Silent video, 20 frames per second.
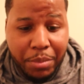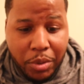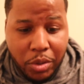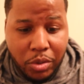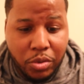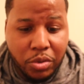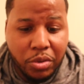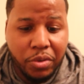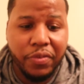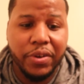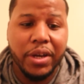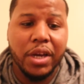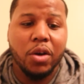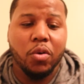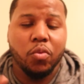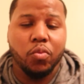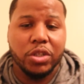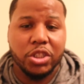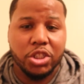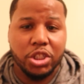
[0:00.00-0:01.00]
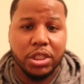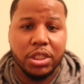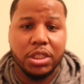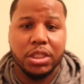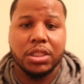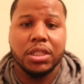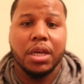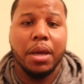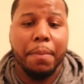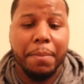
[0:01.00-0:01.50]
move, which
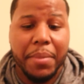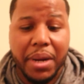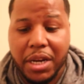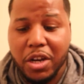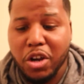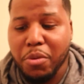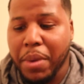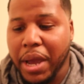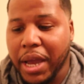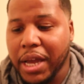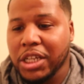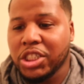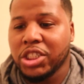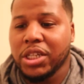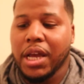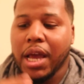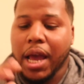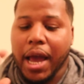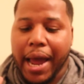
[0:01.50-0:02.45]
is Meteor Mash.